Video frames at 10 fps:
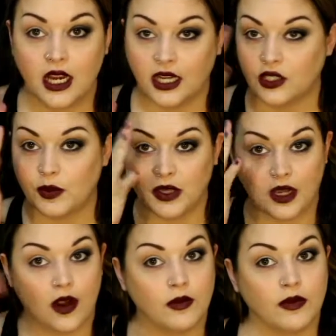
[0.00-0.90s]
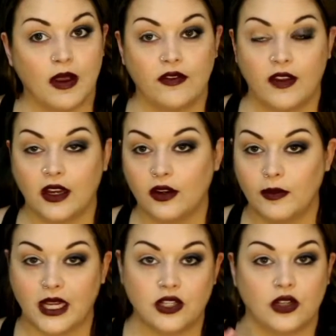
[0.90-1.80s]
I just put that on with my finger,
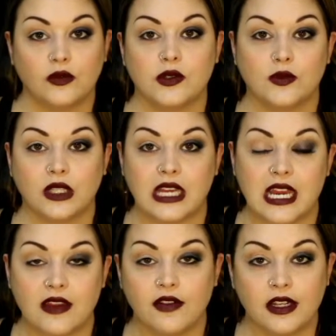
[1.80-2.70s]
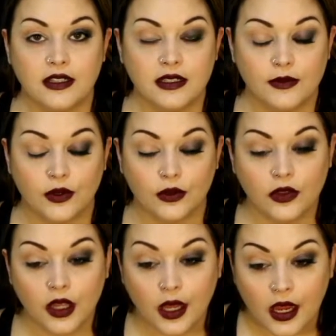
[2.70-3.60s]
made sure it was really even and
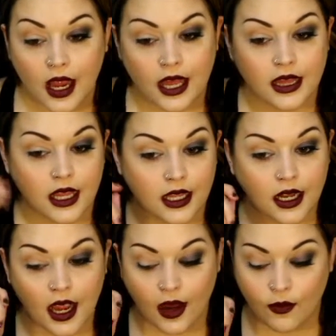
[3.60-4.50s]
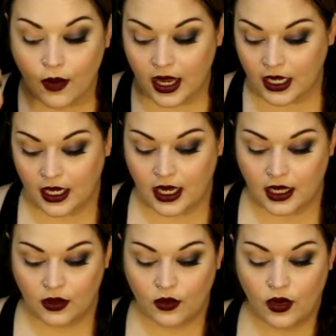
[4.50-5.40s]
smooth. And then I went
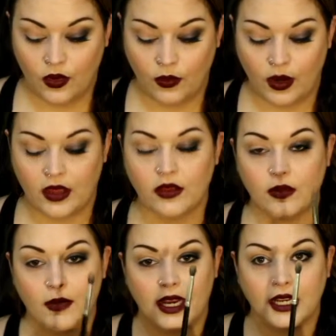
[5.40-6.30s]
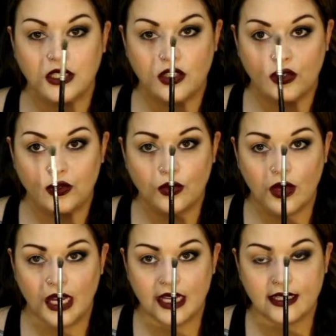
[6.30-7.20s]
in with my
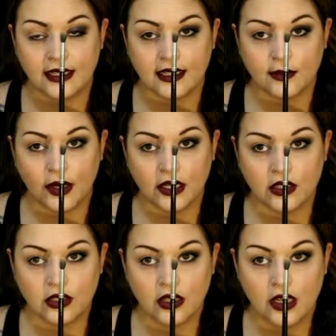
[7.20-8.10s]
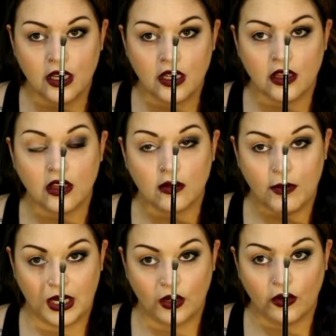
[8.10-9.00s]
286 brush, the
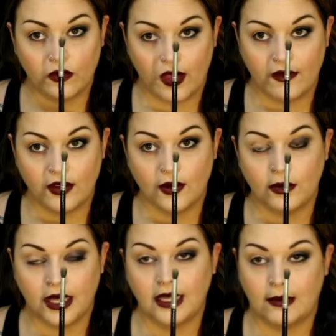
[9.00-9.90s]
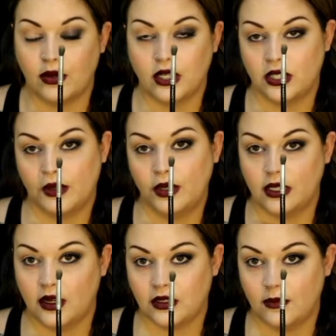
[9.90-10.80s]
bigger, fluffier blending brush that we
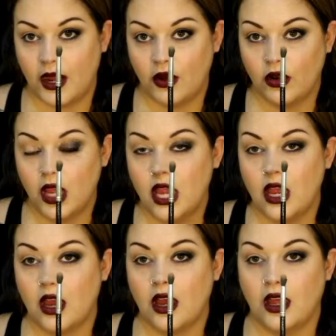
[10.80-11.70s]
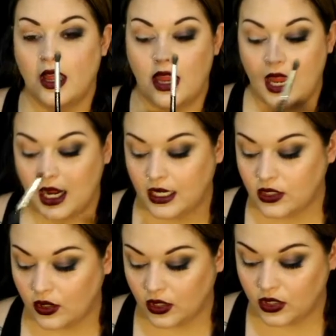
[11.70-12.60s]
talked about, and I
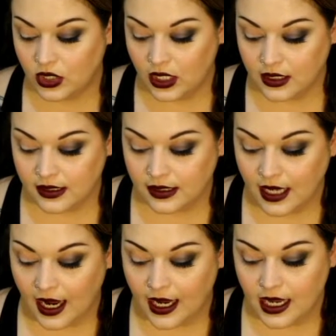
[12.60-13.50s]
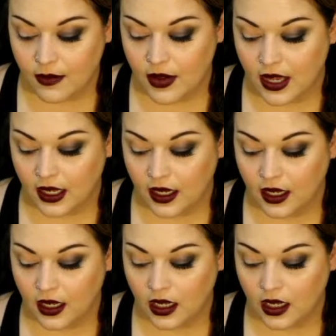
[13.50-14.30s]
took just a tiny bit